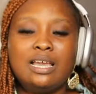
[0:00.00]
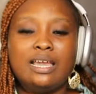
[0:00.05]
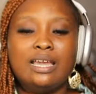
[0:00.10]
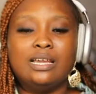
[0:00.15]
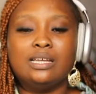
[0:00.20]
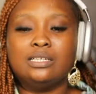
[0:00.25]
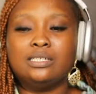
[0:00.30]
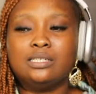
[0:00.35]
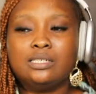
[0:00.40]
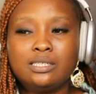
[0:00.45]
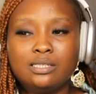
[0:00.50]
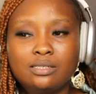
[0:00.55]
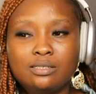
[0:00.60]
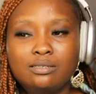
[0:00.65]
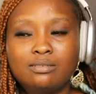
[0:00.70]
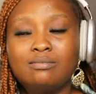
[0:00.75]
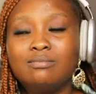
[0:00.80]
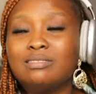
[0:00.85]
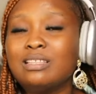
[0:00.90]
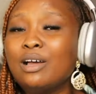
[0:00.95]
And
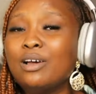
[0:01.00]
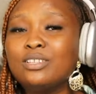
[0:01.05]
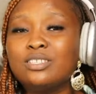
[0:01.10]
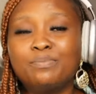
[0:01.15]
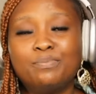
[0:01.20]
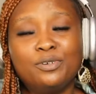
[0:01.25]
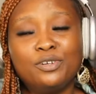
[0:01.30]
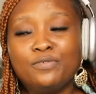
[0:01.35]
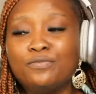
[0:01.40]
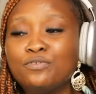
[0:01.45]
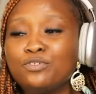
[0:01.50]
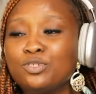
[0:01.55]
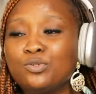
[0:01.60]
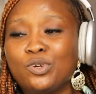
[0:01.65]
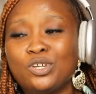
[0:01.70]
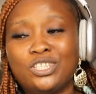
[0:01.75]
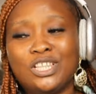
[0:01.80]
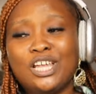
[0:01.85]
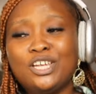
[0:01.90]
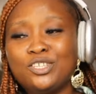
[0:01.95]
that was beautiful
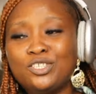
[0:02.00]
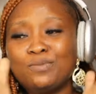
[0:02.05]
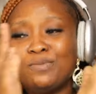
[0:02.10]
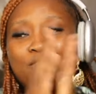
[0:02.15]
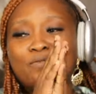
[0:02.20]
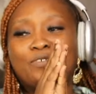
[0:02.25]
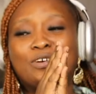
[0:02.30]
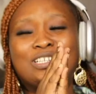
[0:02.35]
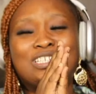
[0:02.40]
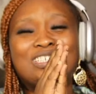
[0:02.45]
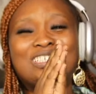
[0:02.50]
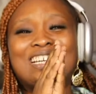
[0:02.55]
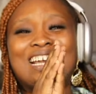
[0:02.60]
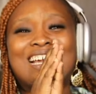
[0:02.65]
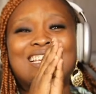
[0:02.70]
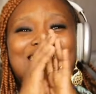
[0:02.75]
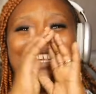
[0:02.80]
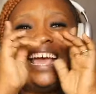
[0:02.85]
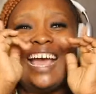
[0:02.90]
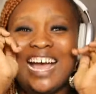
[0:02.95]
too. Thank you so much for watching
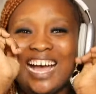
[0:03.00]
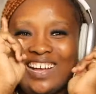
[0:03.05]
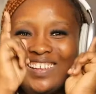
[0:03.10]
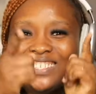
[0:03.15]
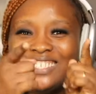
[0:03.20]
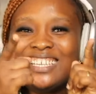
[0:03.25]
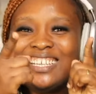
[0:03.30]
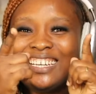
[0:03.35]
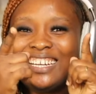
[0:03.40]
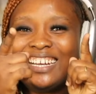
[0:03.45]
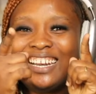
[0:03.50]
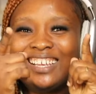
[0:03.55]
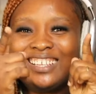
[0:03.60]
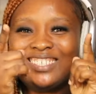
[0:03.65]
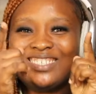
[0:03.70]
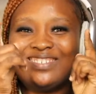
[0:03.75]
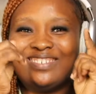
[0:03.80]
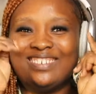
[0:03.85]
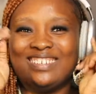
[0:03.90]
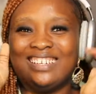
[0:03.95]
guys. I'll see you in the
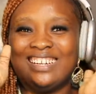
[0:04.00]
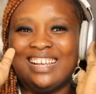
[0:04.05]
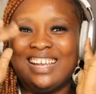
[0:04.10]
next one.